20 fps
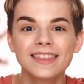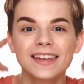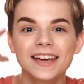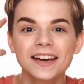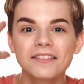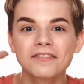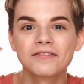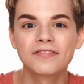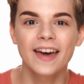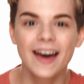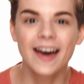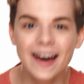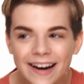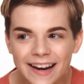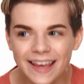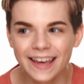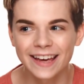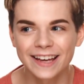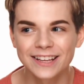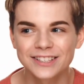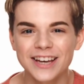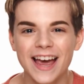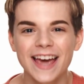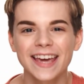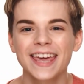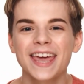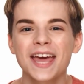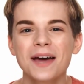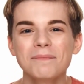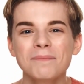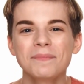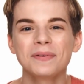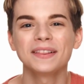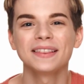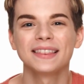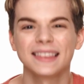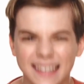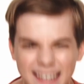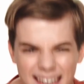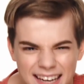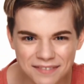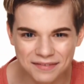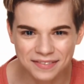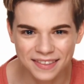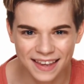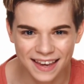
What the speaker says: the advantage. I can't believe